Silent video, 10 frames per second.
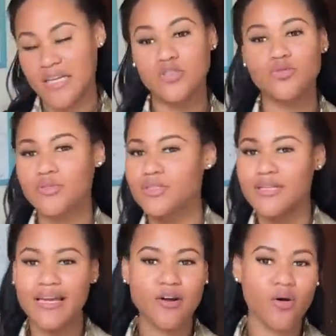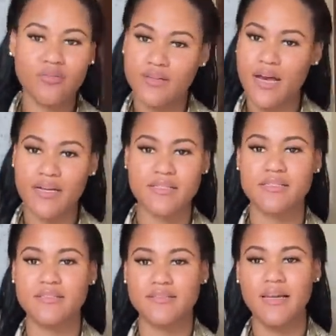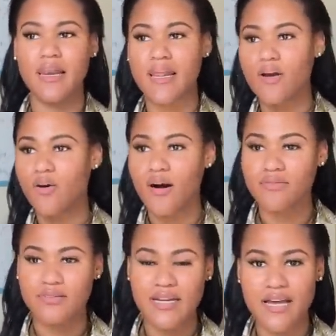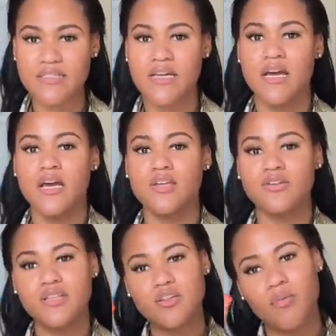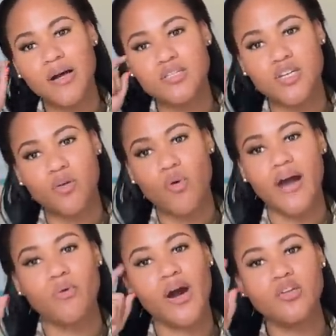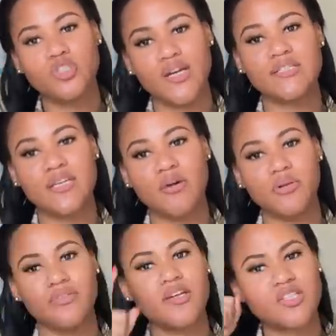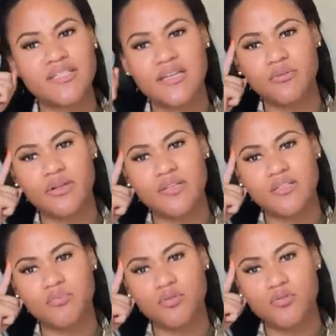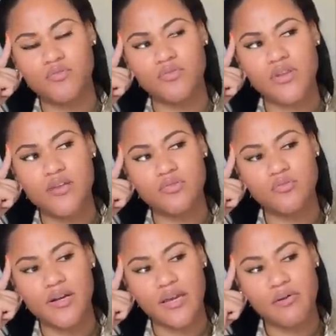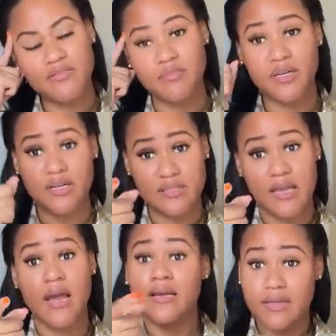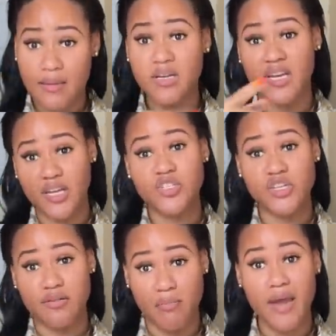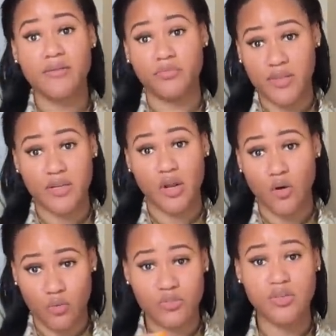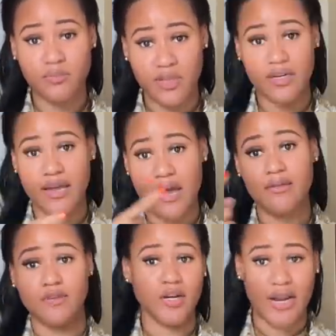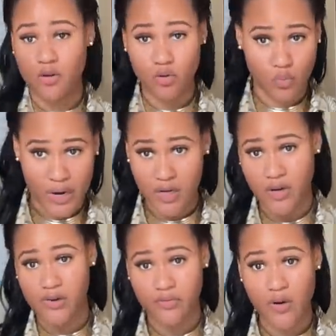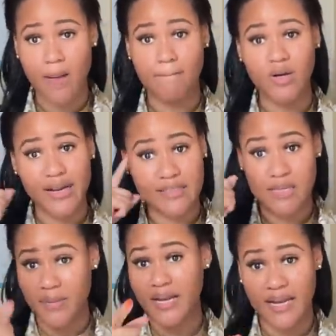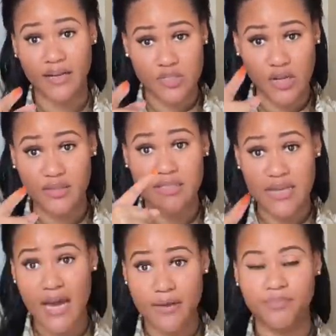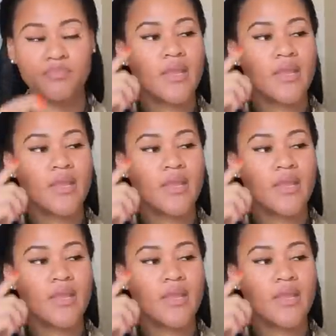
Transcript: Don't let go of that. You need to go back to your why. Why are you trying to get wealthy? Are you trying to get wealthy to prove that you want to get wealthy? Because I'm going to insert my thing now, something that I've learned. I don't know where I learned it from, but I tell my client this all the time.